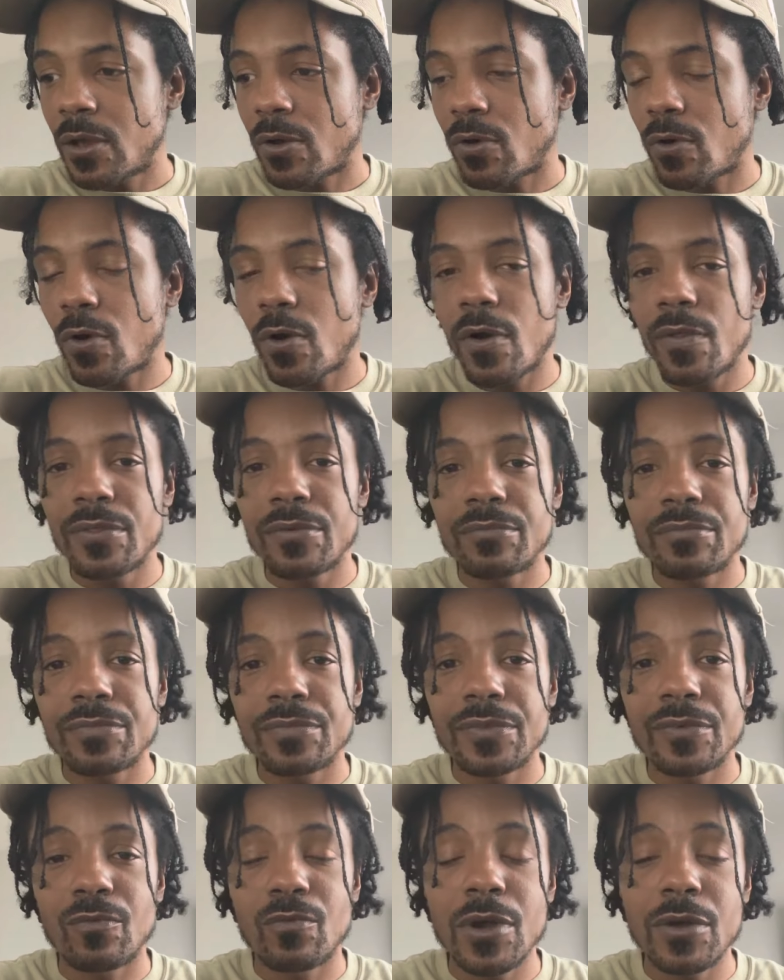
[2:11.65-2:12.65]
all the,
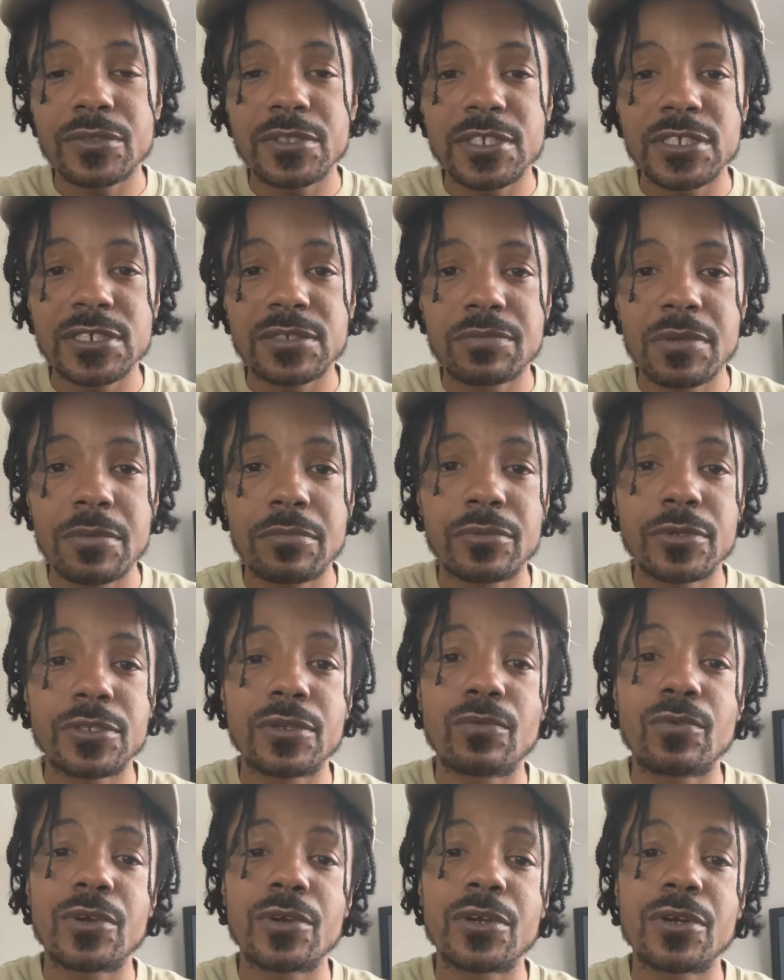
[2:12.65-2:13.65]
the wealthiest people in
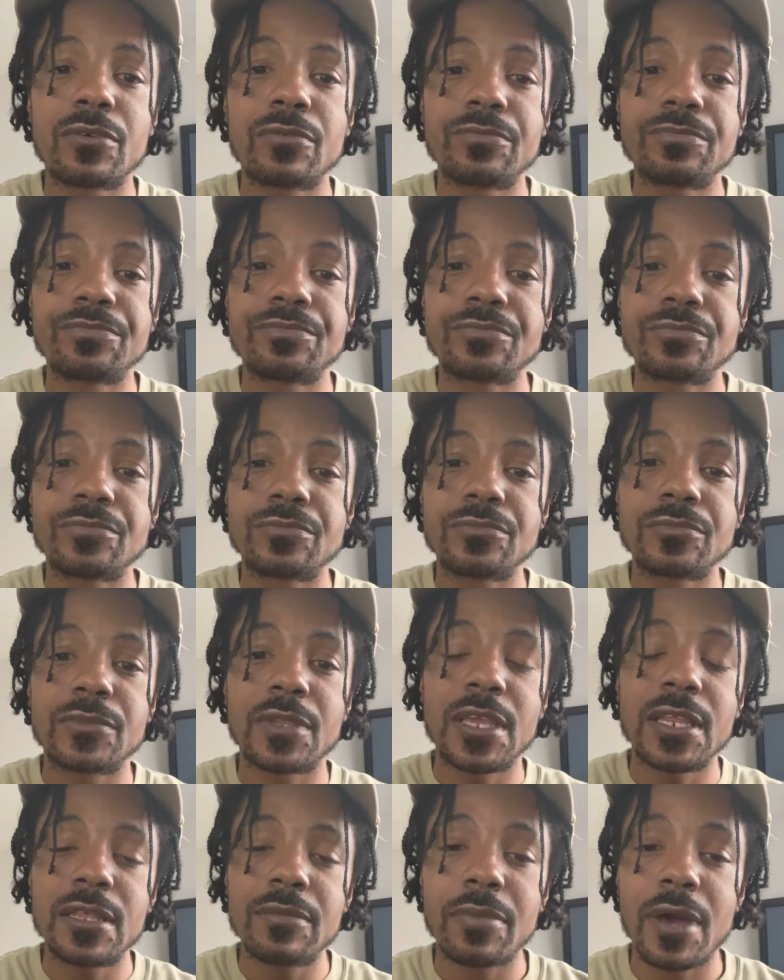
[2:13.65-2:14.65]
the world,
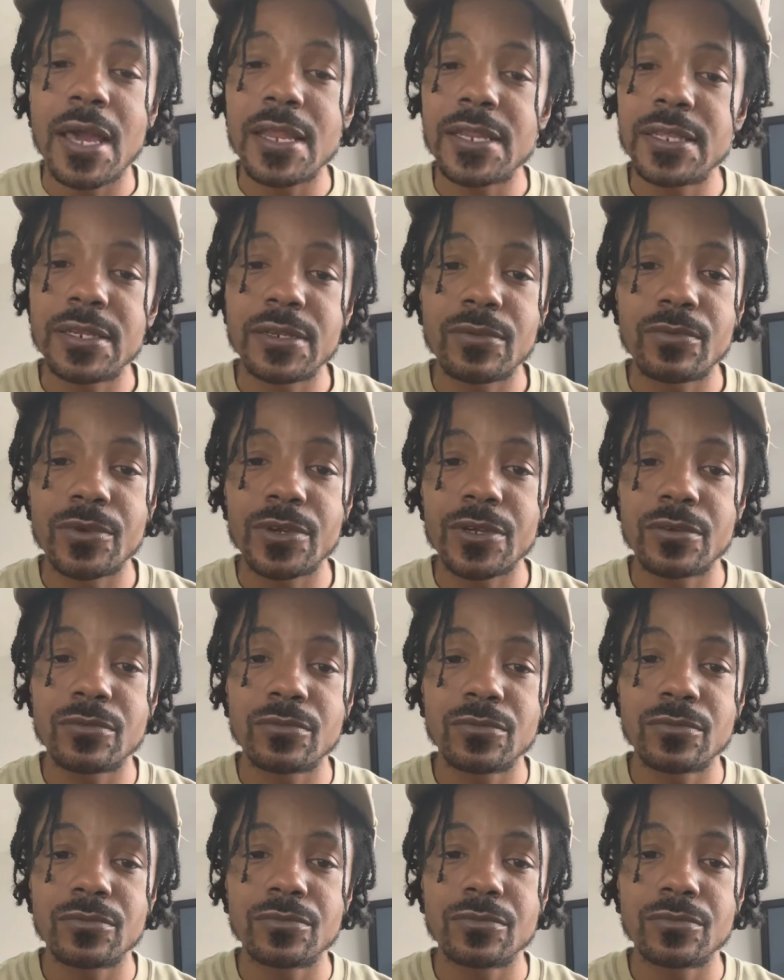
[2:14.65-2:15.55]
anybody in the world